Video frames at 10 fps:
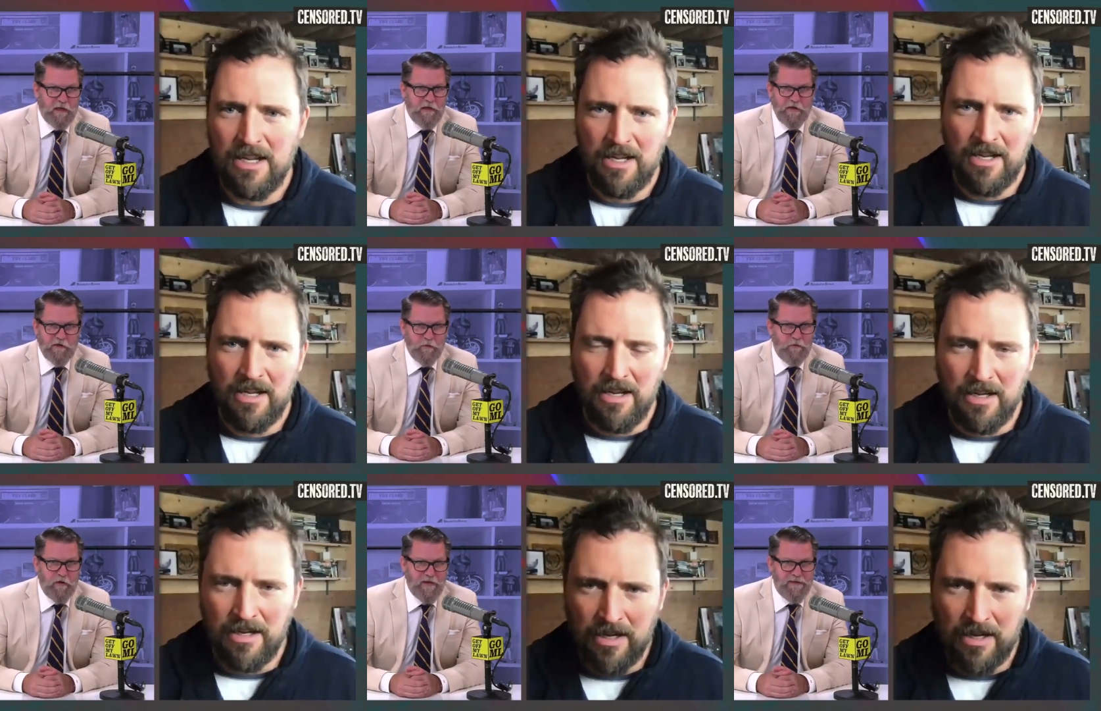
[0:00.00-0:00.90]
Speaker 1: cleaning two
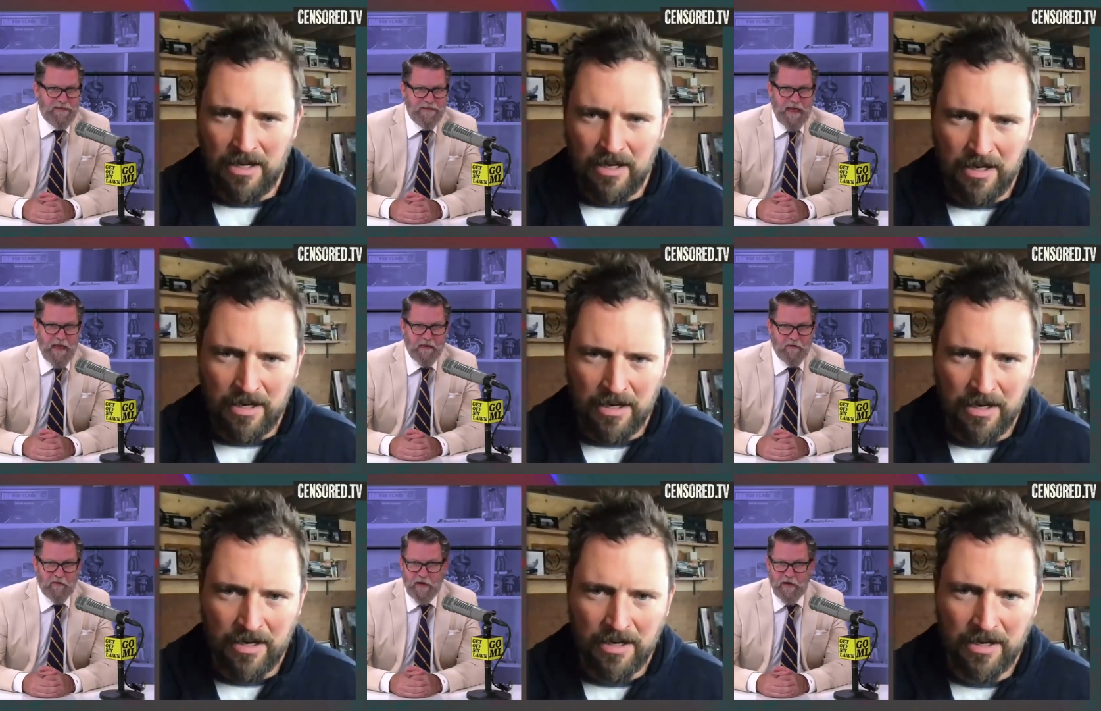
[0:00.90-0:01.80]
grains of sand,
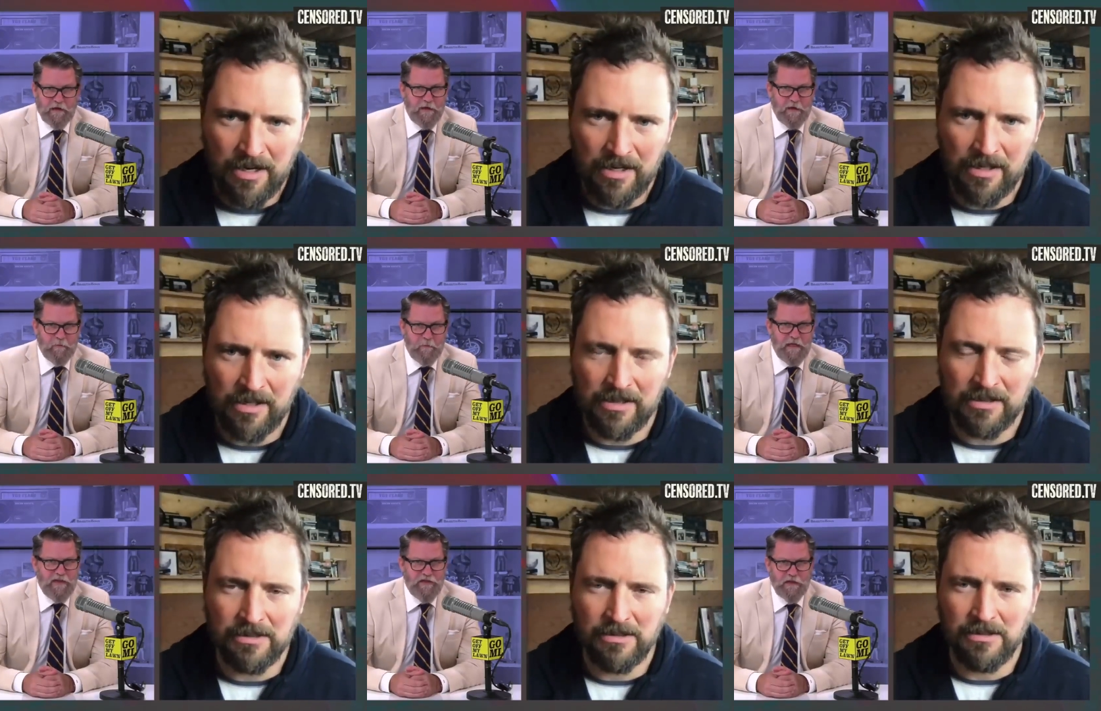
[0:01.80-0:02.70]
and saying, "I cleaned up the
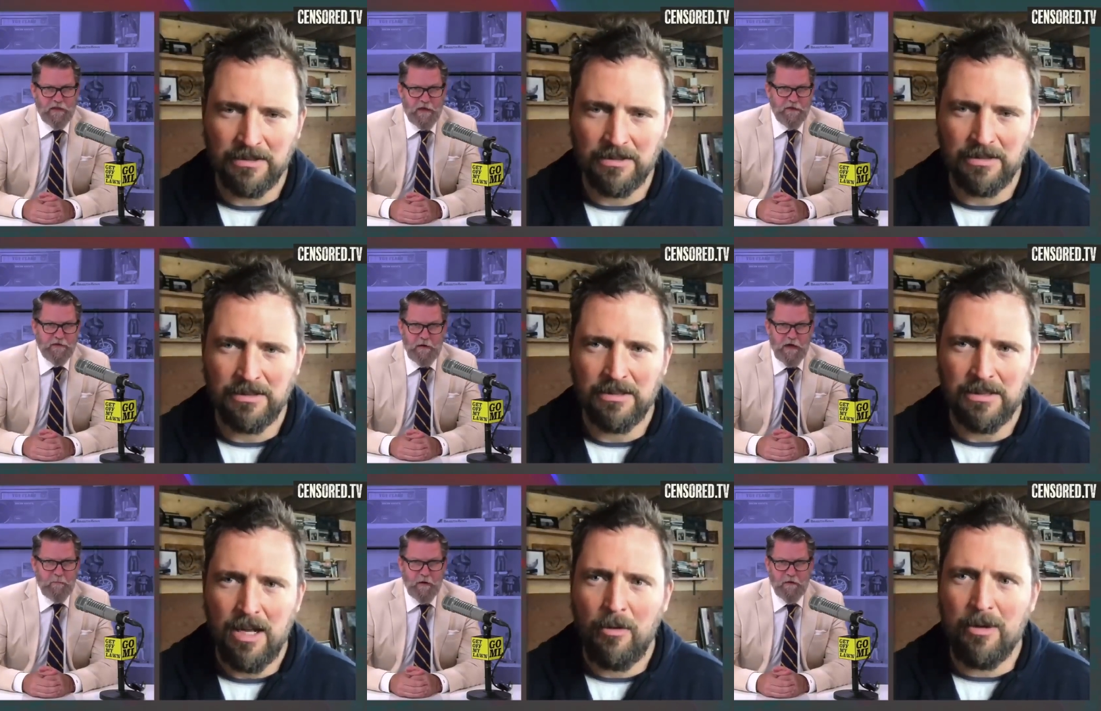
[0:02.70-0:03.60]
beach. I did
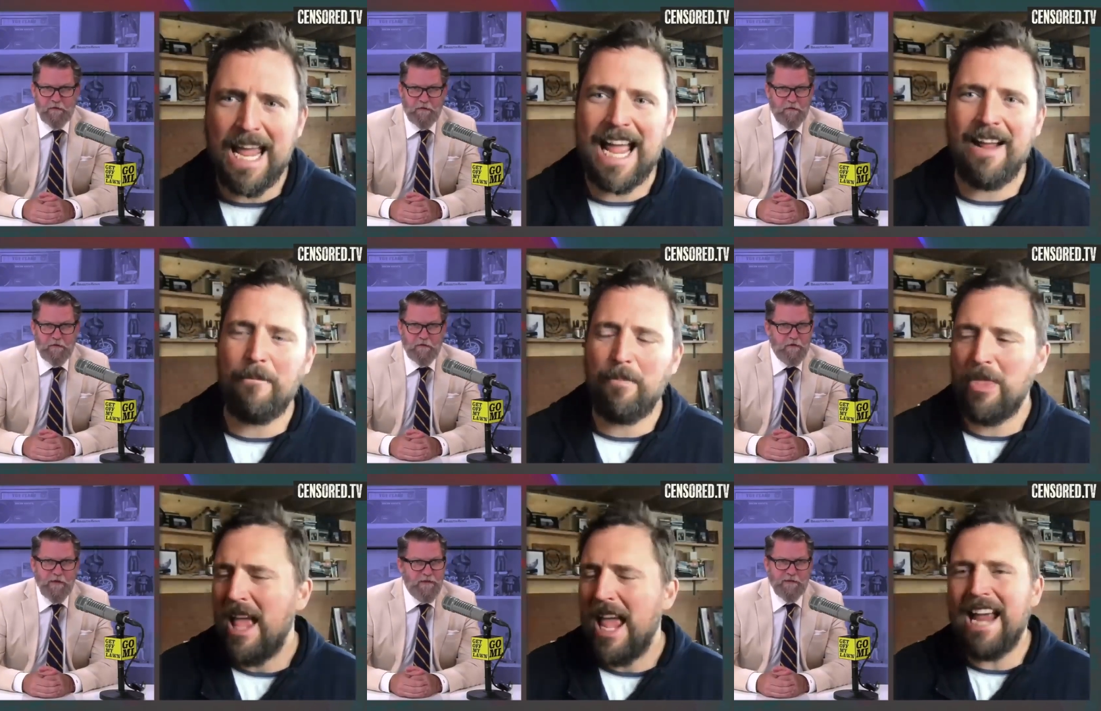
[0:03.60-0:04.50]
my part." Yeah.
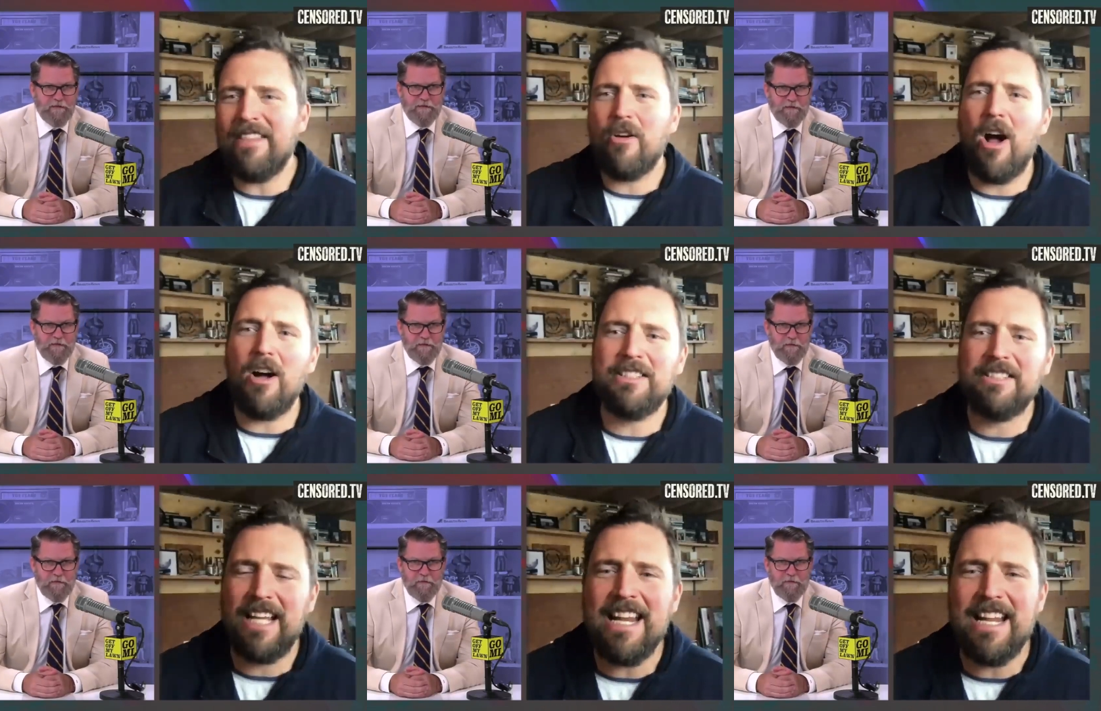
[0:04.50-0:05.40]
No, you and didn't. And they're all
Speaker 2: in
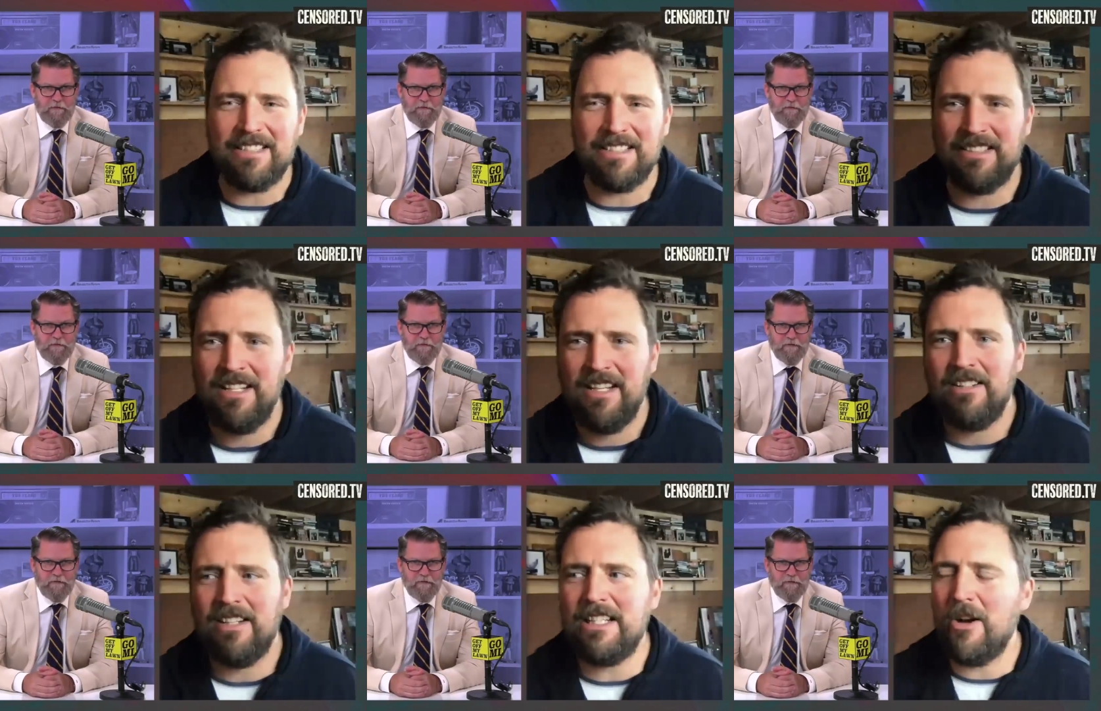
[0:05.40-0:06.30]
cities.
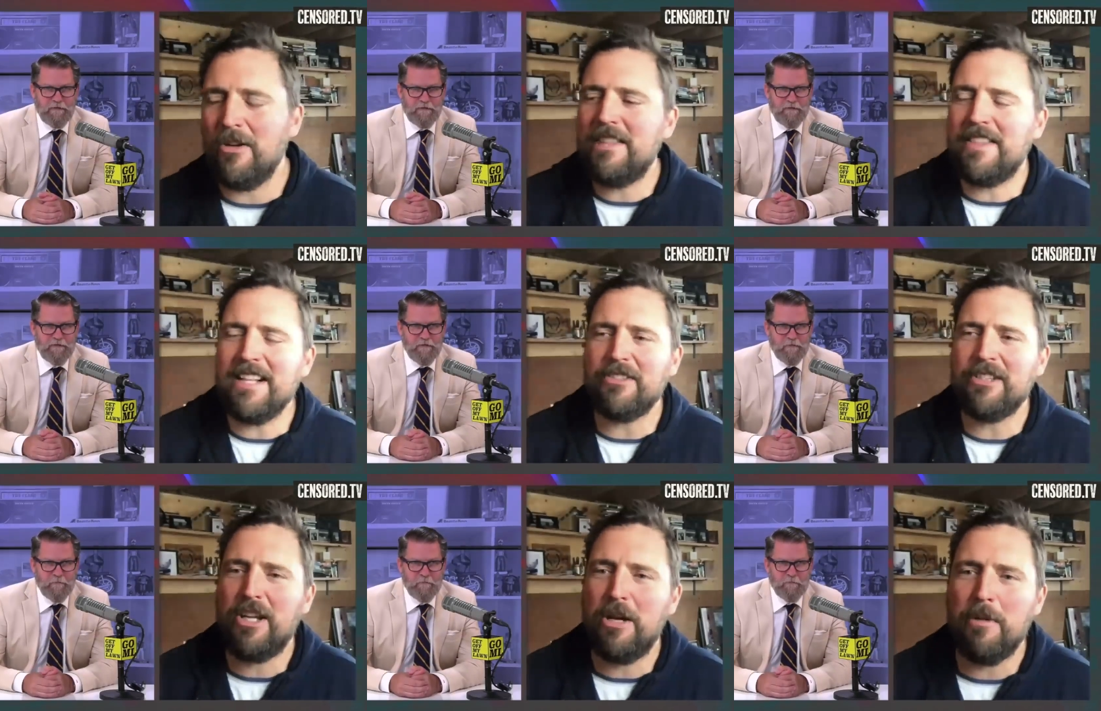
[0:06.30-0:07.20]
Like you only think there's
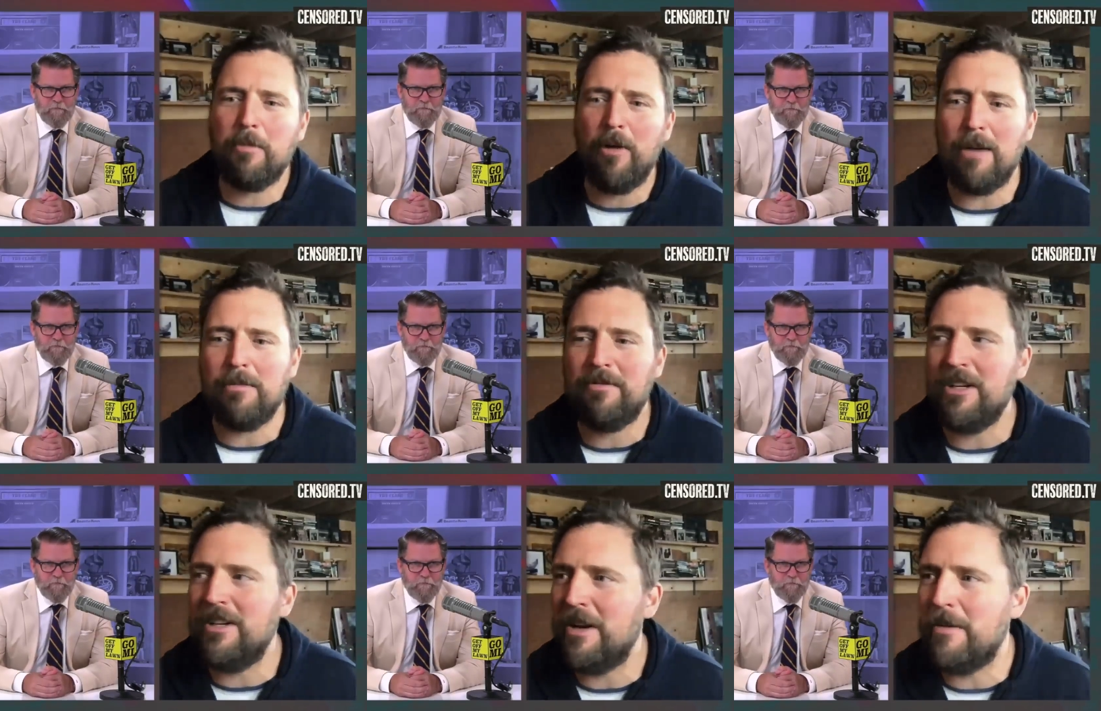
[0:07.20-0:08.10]
a human problem if
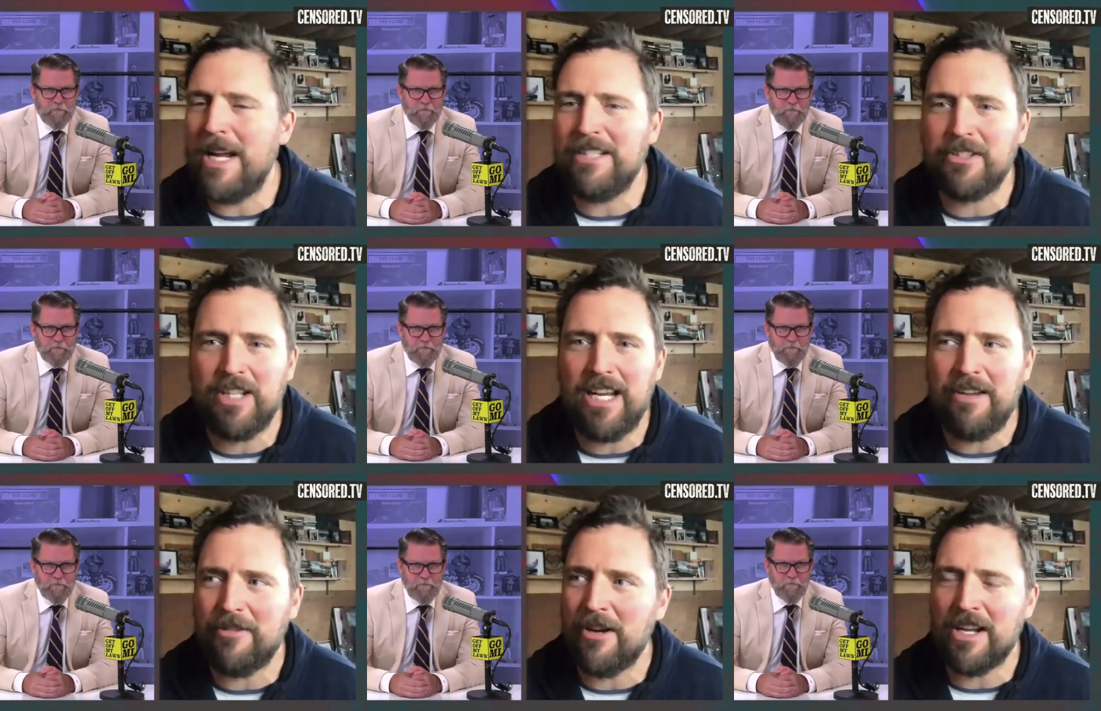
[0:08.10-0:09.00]
you live in a major city.
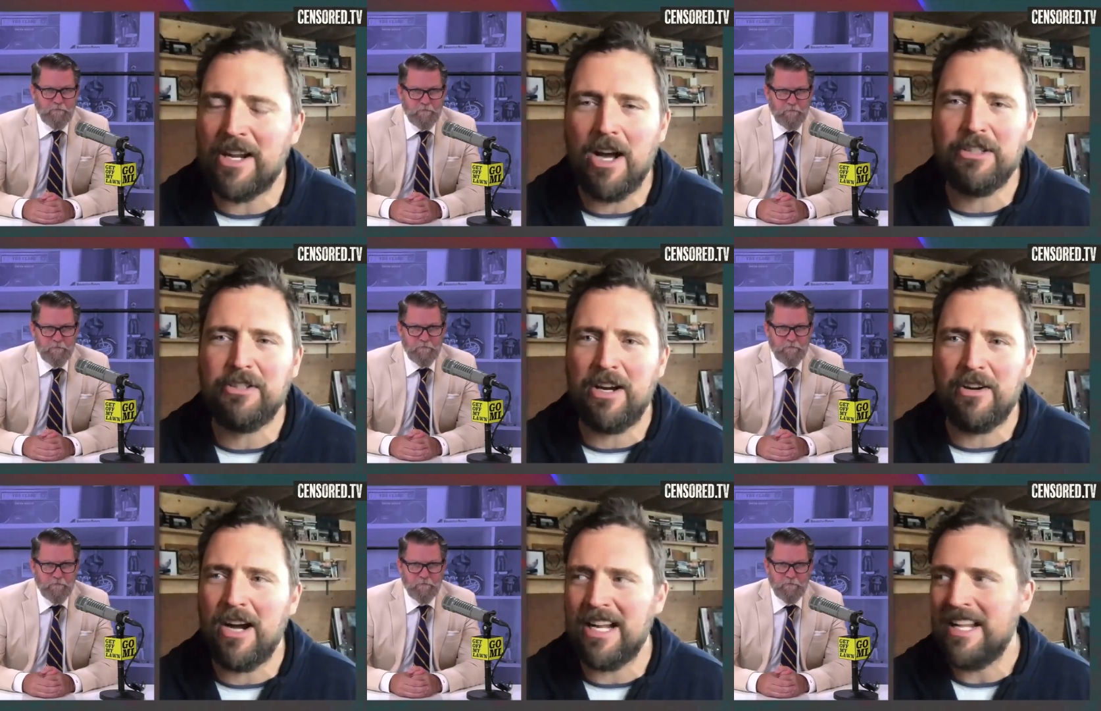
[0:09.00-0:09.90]
If you're in the country,
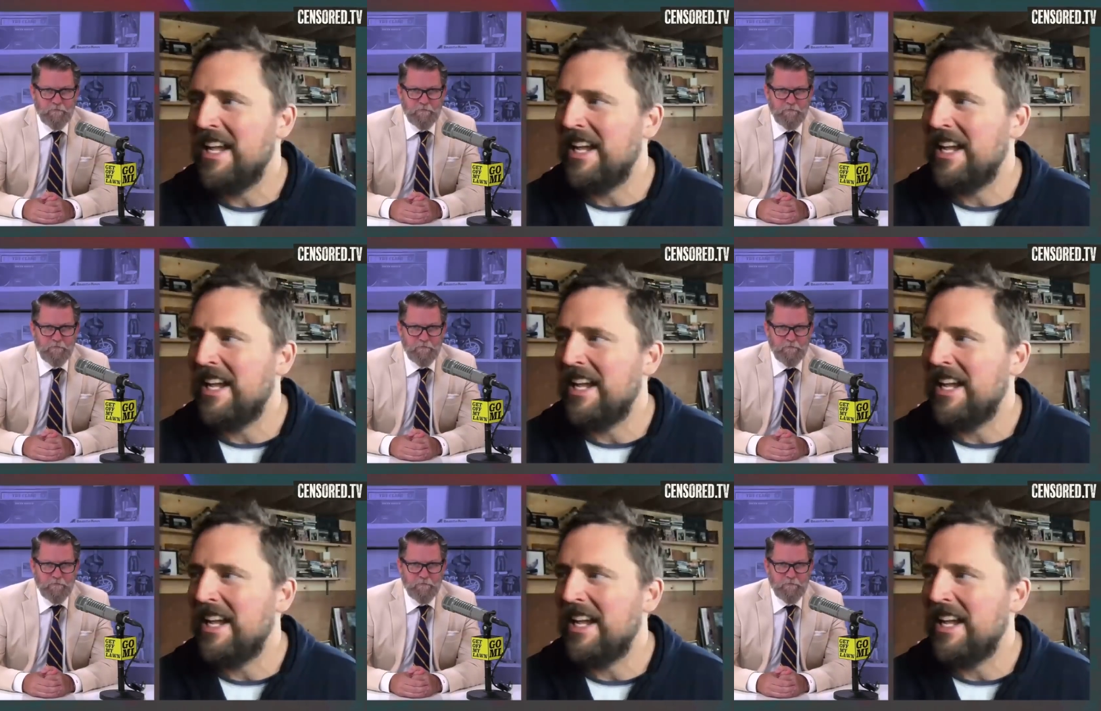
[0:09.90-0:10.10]
you're like,